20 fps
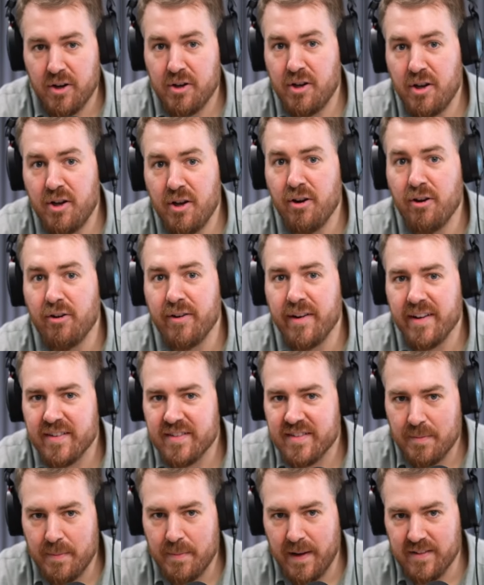
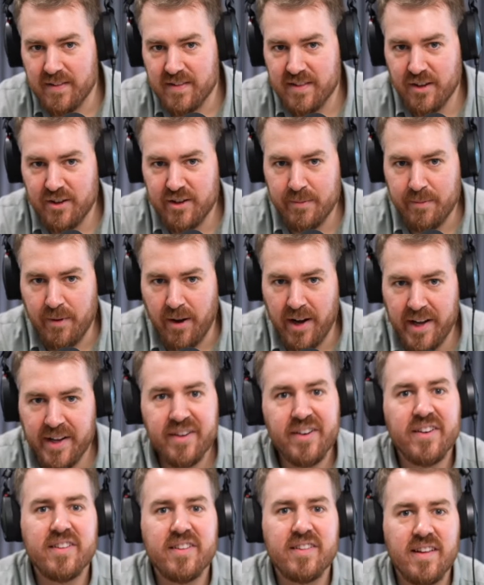curious about sodium-ion,
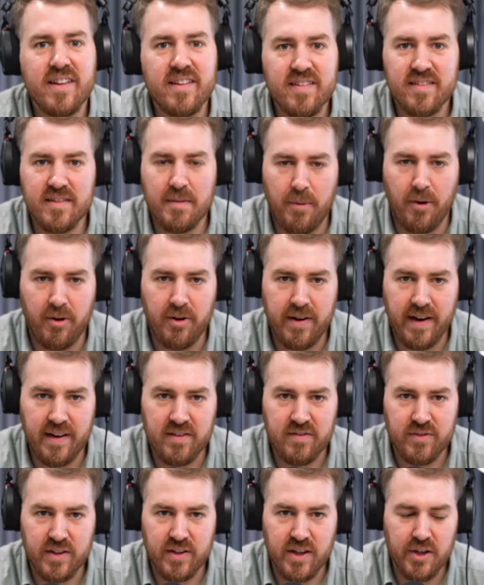this is a
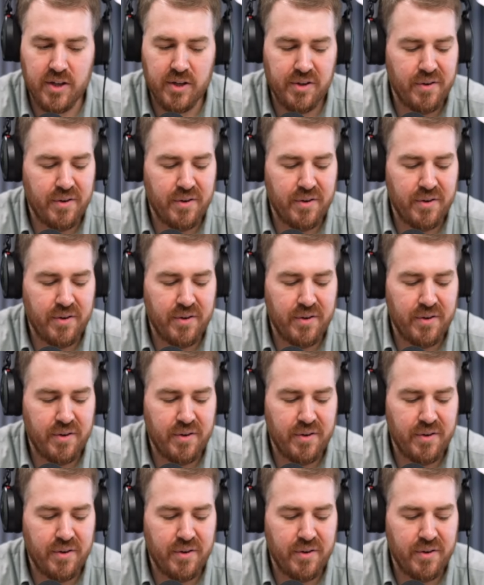podcast for you.